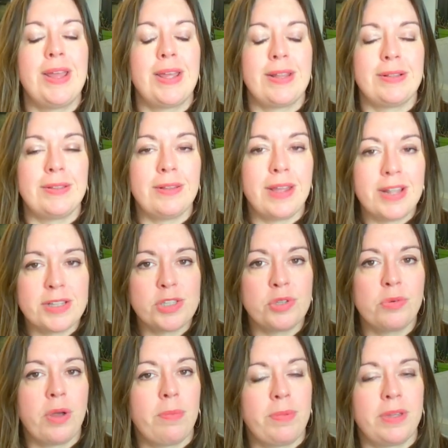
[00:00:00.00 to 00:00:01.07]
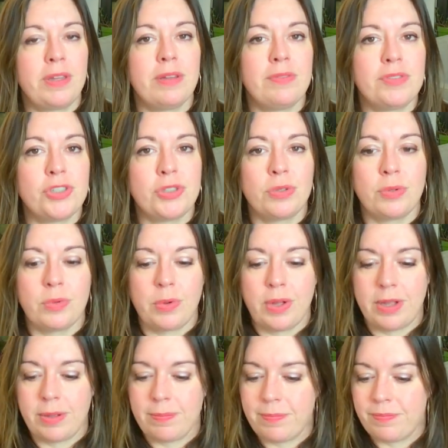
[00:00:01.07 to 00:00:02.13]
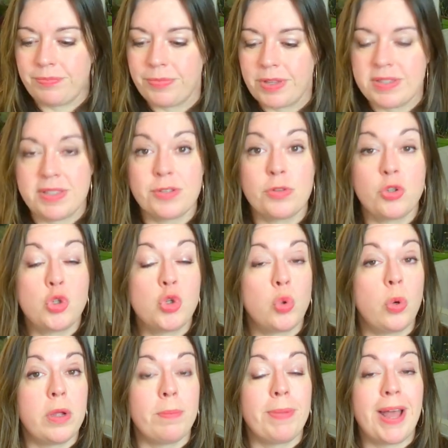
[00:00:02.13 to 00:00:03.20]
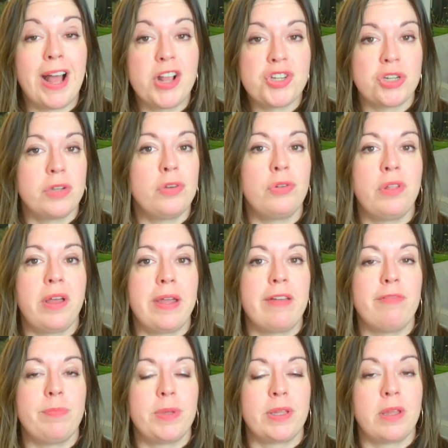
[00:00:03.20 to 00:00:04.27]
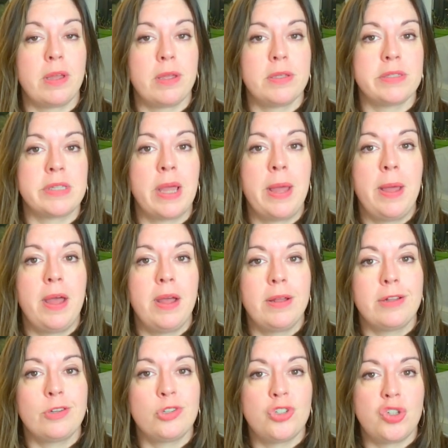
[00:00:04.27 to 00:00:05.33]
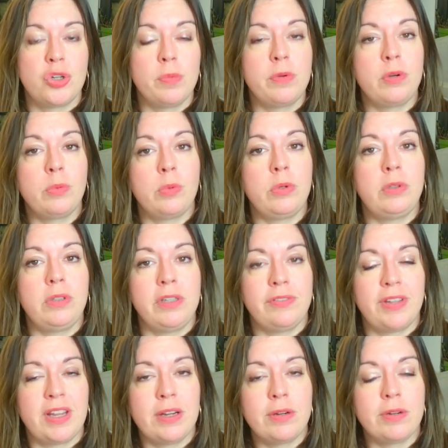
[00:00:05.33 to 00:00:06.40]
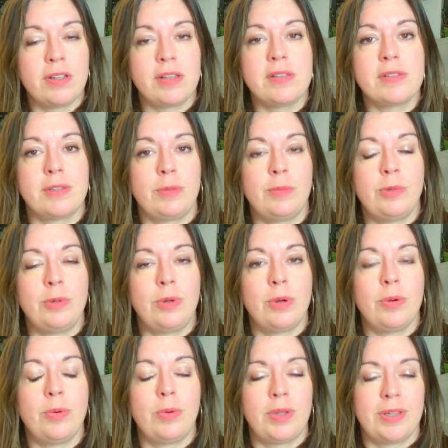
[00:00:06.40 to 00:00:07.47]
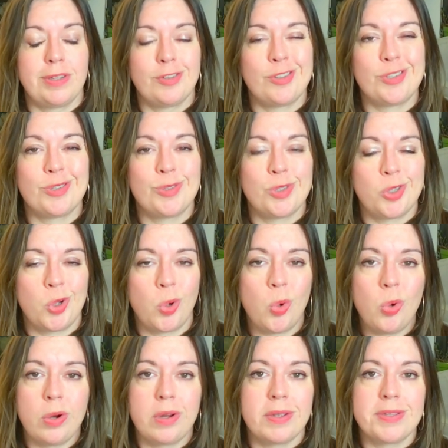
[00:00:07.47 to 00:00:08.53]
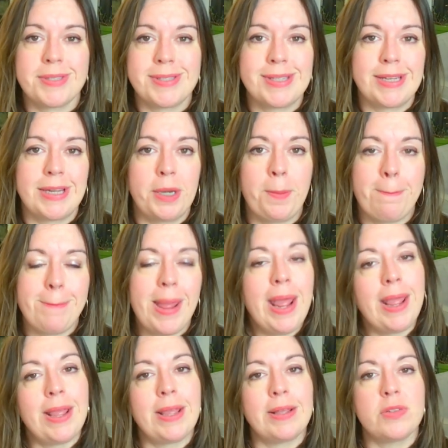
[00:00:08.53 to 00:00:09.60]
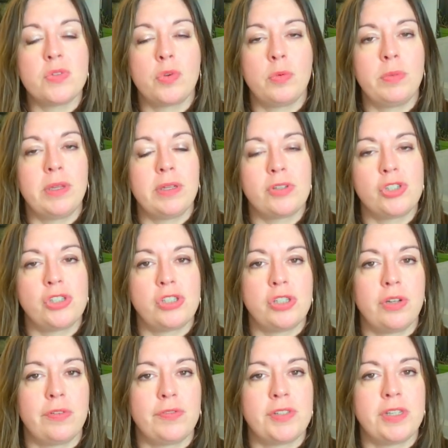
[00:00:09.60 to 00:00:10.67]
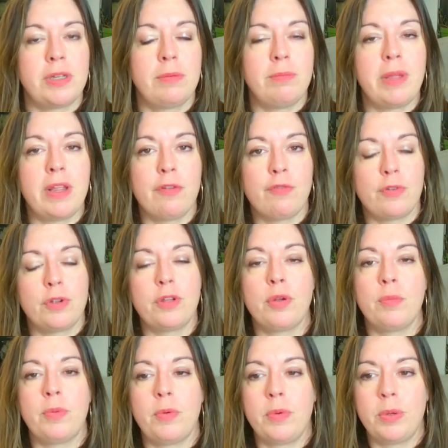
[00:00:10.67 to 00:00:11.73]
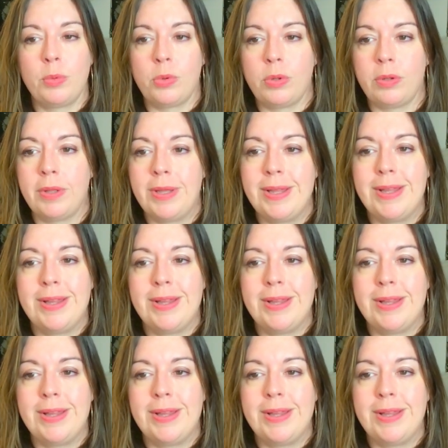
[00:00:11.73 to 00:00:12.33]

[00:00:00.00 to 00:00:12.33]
and lights you up and gives you a sense of joy and passion in your life, because Jupiter will leave Aries and it will go into Taurus in May. So it'll be a shift in May for you, but we will